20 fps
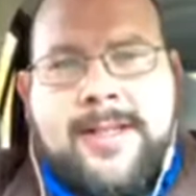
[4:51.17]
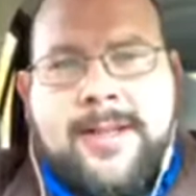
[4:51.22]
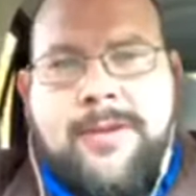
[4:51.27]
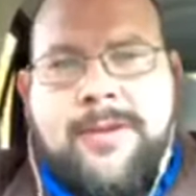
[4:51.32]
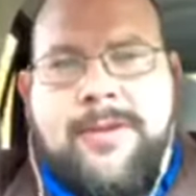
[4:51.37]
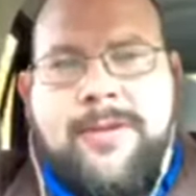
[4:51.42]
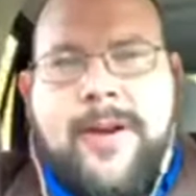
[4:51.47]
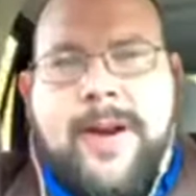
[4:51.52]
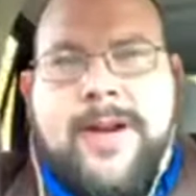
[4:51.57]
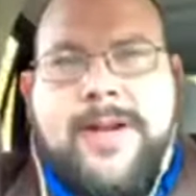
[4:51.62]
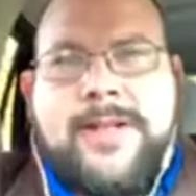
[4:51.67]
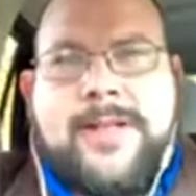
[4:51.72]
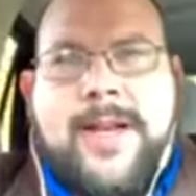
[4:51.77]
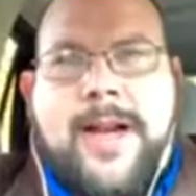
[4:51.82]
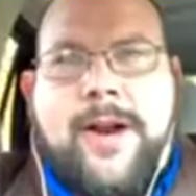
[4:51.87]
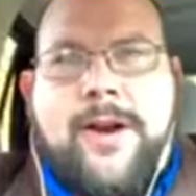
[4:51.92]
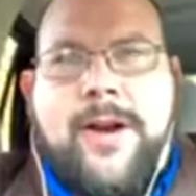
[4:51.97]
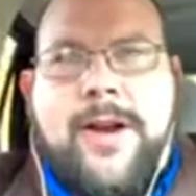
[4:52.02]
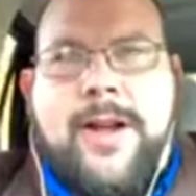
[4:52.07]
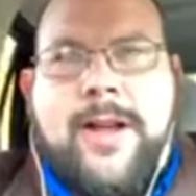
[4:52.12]
It was very
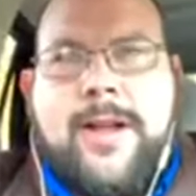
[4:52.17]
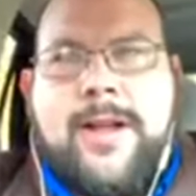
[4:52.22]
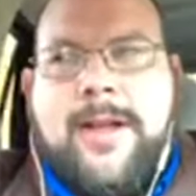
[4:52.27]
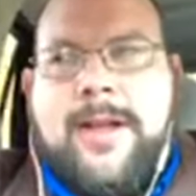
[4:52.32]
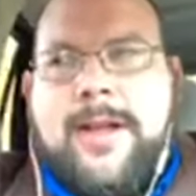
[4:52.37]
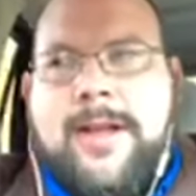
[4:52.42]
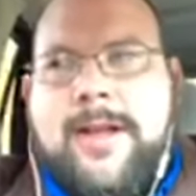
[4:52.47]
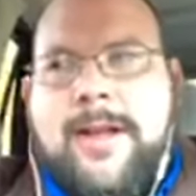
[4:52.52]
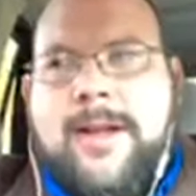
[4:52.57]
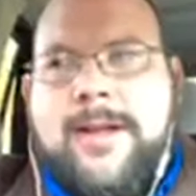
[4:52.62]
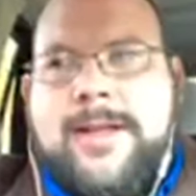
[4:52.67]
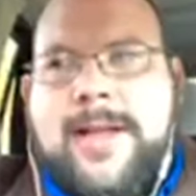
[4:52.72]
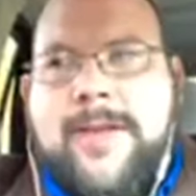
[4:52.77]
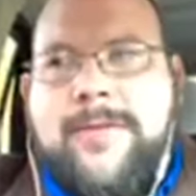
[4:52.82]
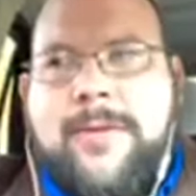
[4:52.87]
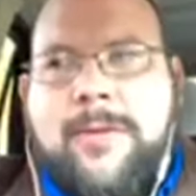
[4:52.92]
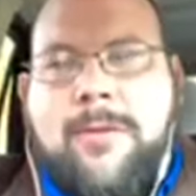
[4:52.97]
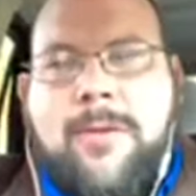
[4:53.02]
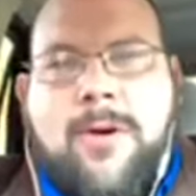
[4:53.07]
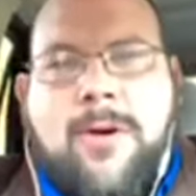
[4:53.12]
scary to have
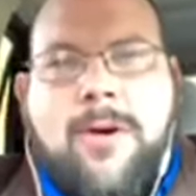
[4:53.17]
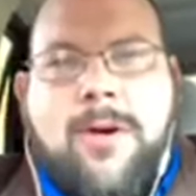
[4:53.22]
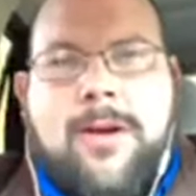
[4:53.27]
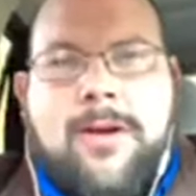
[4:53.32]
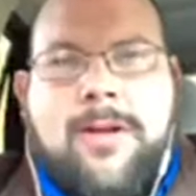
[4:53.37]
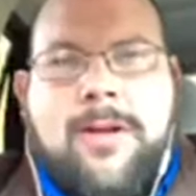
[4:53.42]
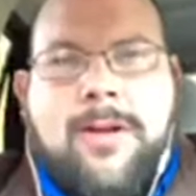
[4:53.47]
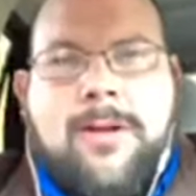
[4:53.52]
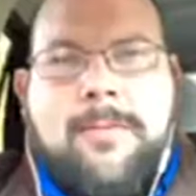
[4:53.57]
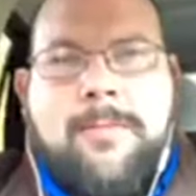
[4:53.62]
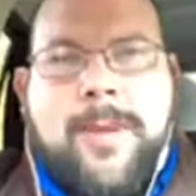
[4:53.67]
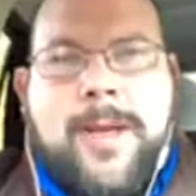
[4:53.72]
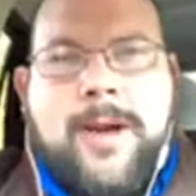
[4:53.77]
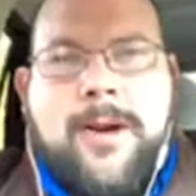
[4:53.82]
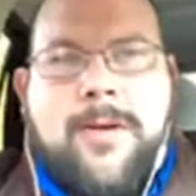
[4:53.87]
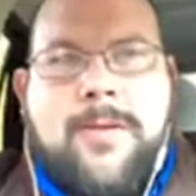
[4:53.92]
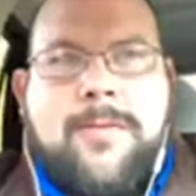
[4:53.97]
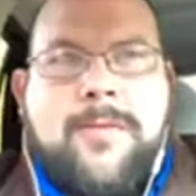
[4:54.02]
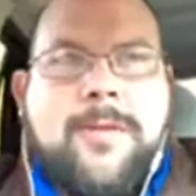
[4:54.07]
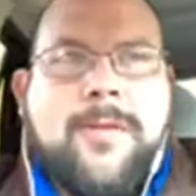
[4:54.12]
to walk bent
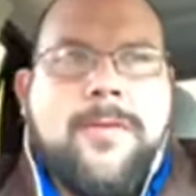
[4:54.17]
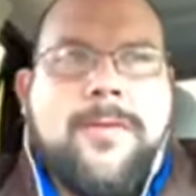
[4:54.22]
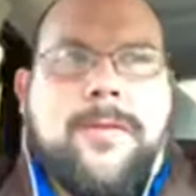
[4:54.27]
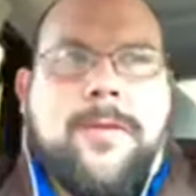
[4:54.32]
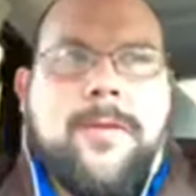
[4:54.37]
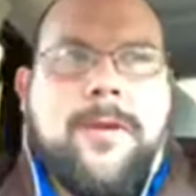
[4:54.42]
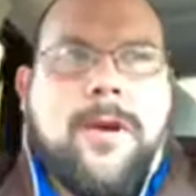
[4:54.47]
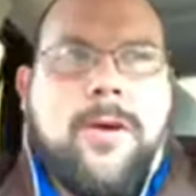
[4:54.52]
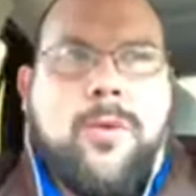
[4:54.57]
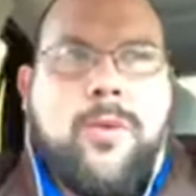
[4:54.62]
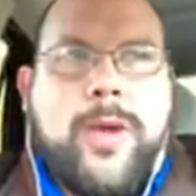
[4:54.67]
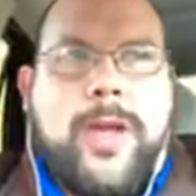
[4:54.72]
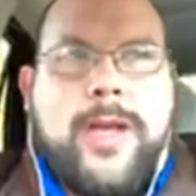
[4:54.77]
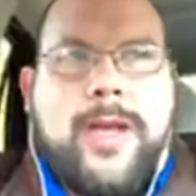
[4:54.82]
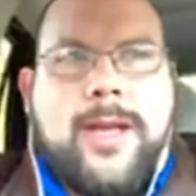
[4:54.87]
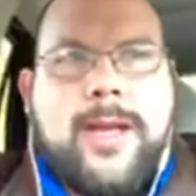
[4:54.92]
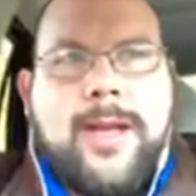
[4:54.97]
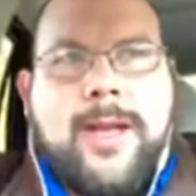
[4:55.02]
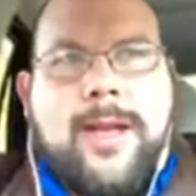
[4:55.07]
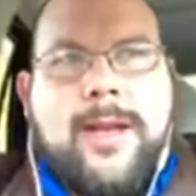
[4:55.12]
over for a
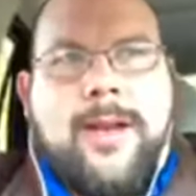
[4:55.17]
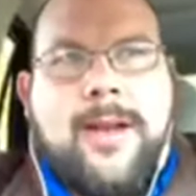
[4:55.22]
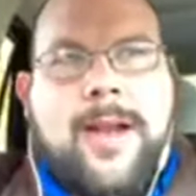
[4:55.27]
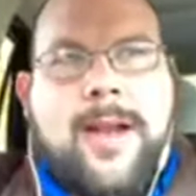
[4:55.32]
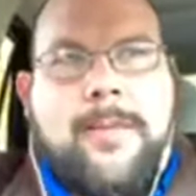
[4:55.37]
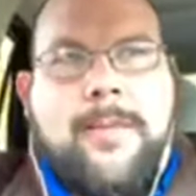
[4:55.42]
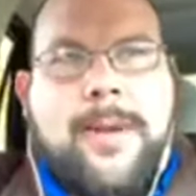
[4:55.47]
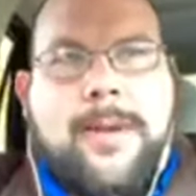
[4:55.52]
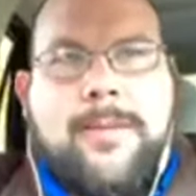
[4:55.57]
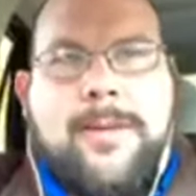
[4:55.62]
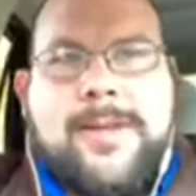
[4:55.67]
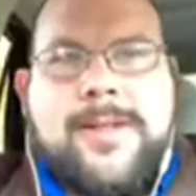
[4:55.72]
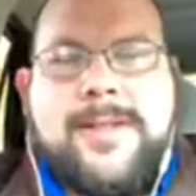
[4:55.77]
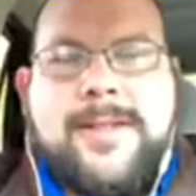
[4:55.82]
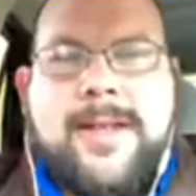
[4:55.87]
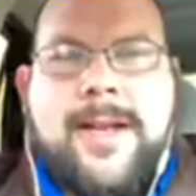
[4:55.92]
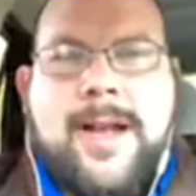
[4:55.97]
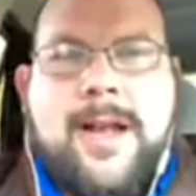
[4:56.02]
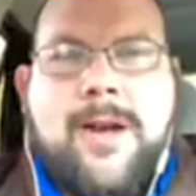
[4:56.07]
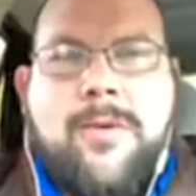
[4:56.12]
week and not be able to
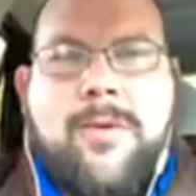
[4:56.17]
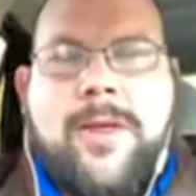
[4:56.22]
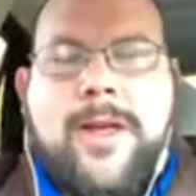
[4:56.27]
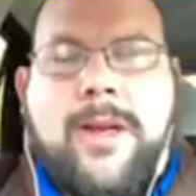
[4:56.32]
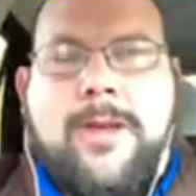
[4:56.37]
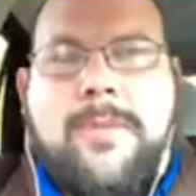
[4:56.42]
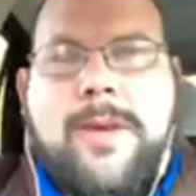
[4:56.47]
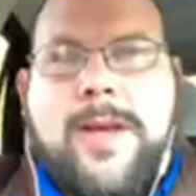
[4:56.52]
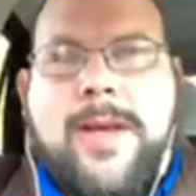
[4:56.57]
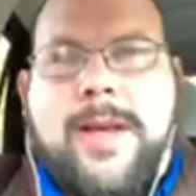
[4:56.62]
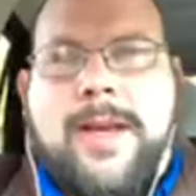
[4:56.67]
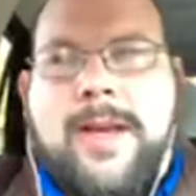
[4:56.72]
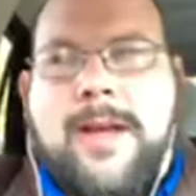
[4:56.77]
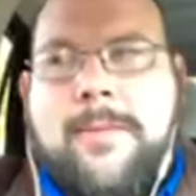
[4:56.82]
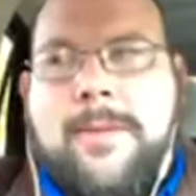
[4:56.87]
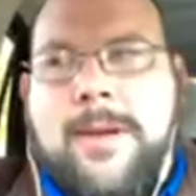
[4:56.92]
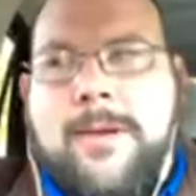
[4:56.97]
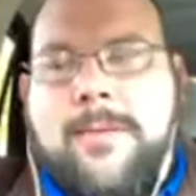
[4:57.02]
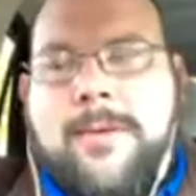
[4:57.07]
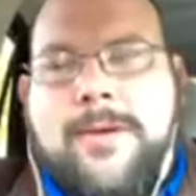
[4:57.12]
sit down without pain, not
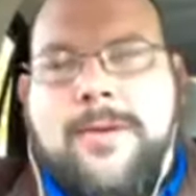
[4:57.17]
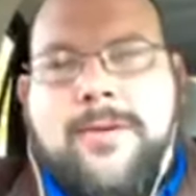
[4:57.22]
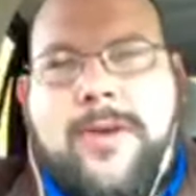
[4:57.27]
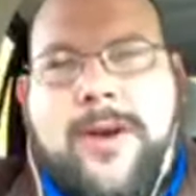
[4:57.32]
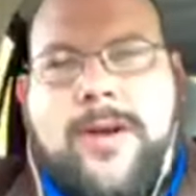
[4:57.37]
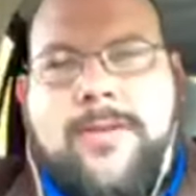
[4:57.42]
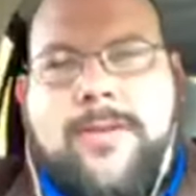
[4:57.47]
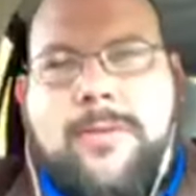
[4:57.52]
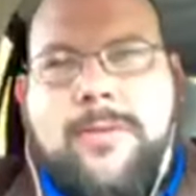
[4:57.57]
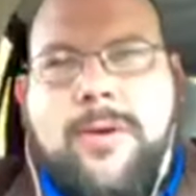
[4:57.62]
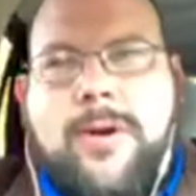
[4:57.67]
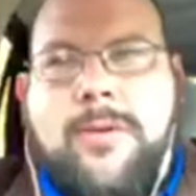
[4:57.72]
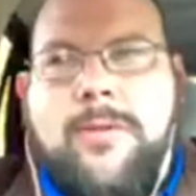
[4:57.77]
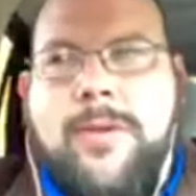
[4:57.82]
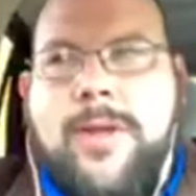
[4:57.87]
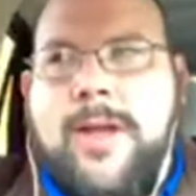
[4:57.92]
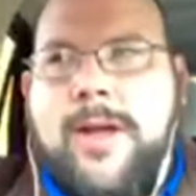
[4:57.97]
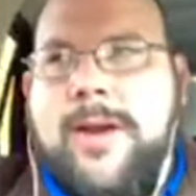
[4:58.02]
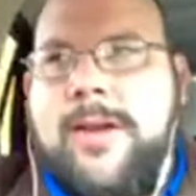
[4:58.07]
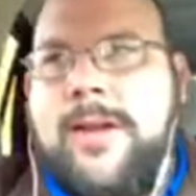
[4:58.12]
be able to drive to work
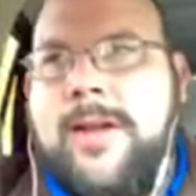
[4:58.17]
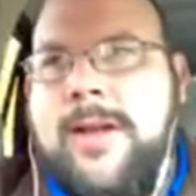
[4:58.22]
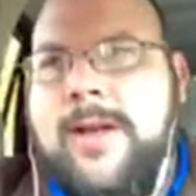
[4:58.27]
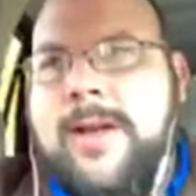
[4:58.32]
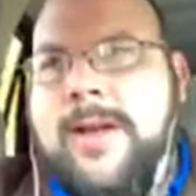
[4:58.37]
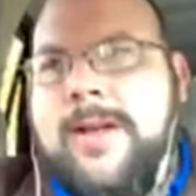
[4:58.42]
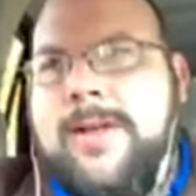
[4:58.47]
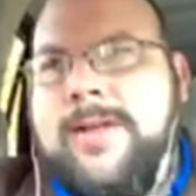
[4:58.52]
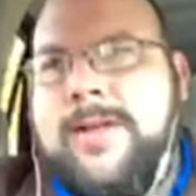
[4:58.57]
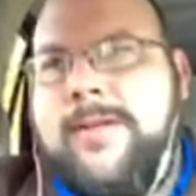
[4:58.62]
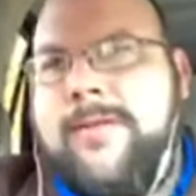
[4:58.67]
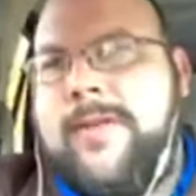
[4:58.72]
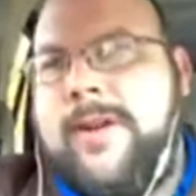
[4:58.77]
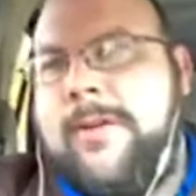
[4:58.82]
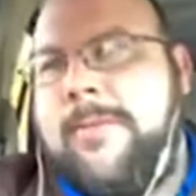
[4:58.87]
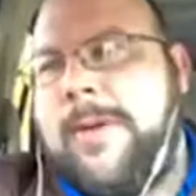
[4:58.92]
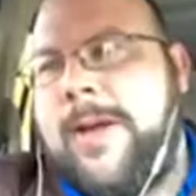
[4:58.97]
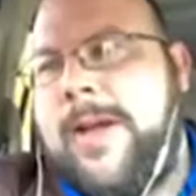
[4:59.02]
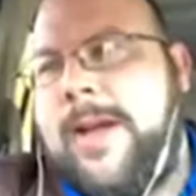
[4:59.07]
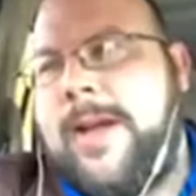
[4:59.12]
without severe
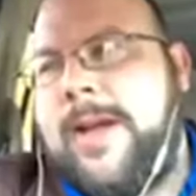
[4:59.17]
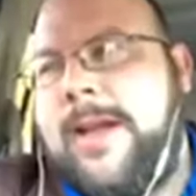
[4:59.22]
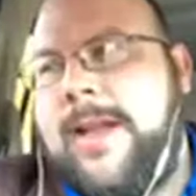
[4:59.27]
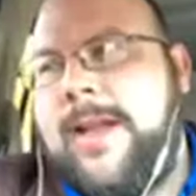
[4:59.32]
pain.